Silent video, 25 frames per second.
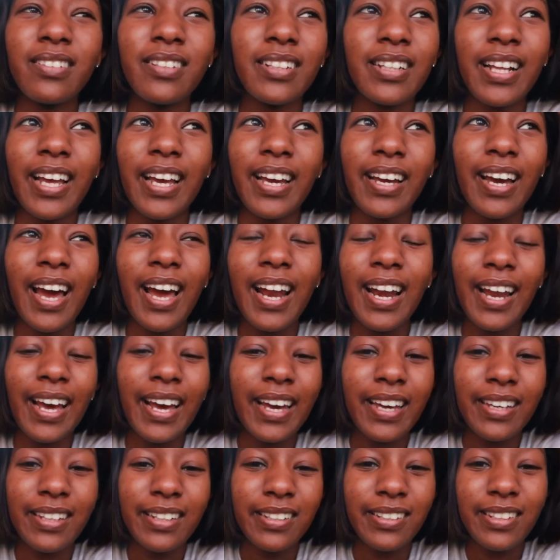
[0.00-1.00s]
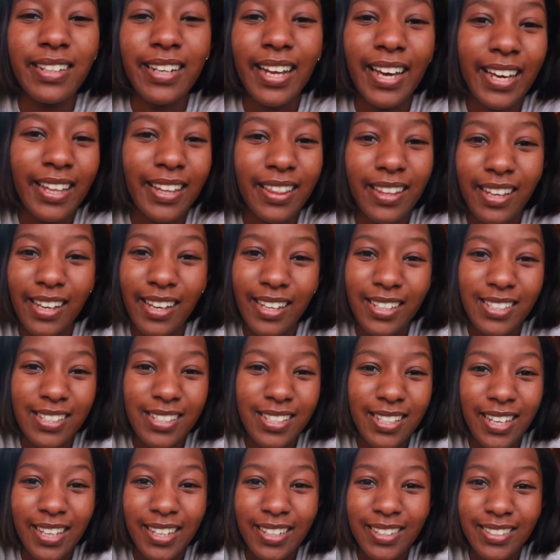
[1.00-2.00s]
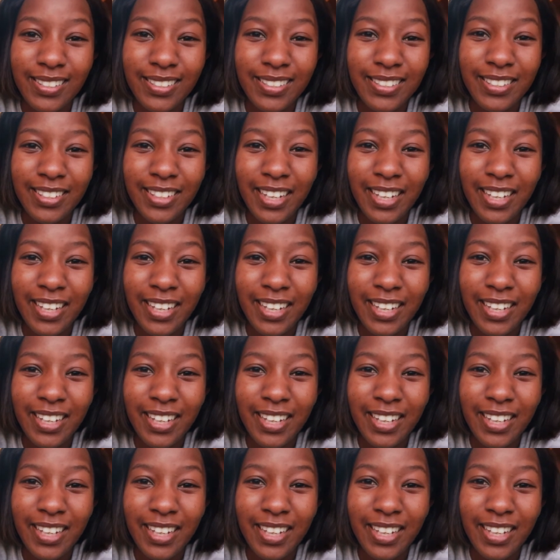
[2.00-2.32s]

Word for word: like i like it like that and